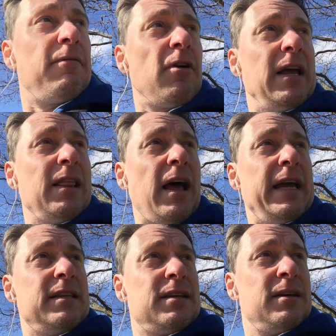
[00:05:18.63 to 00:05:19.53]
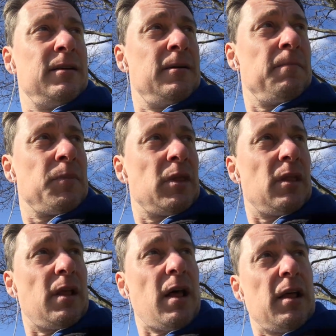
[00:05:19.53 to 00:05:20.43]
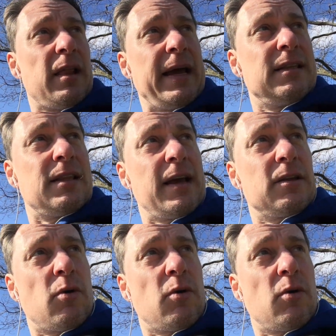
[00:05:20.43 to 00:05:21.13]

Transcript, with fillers: very light, a light, light